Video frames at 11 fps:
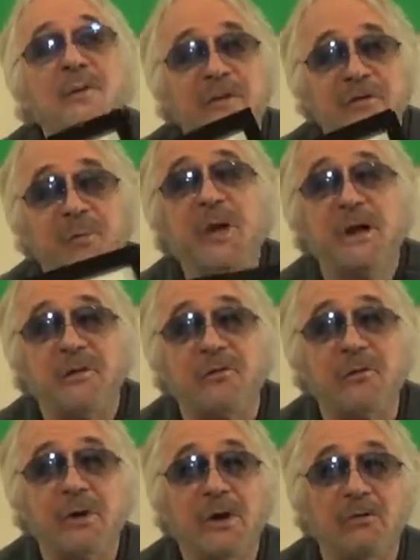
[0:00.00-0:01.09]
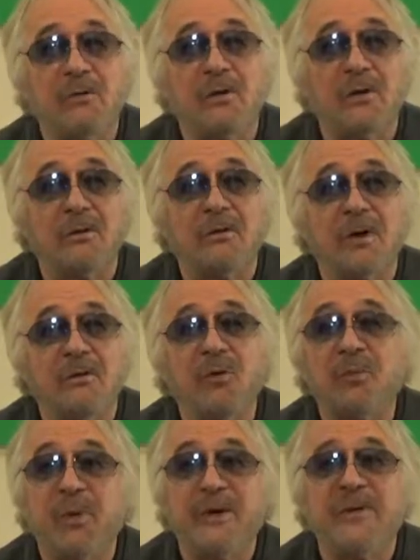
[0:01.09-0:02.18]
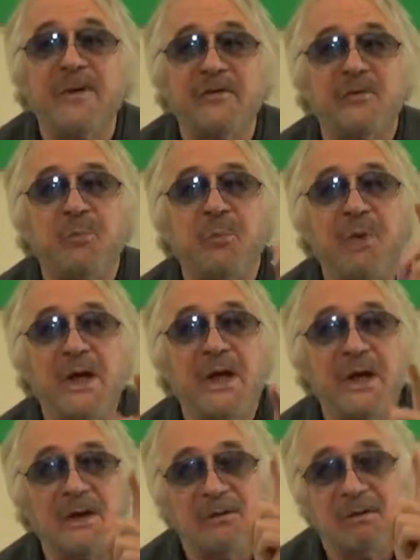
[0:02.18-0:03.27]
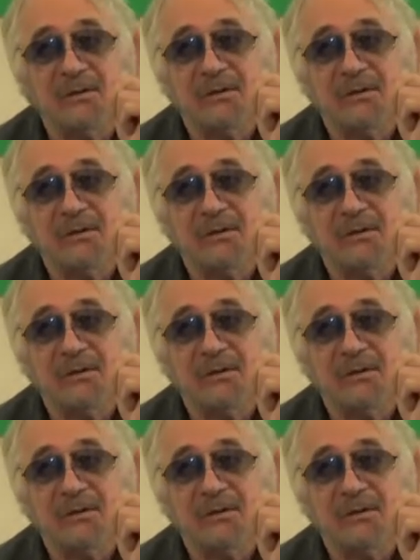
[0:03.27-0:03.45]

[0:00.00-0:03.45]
this being the $300 level, but this being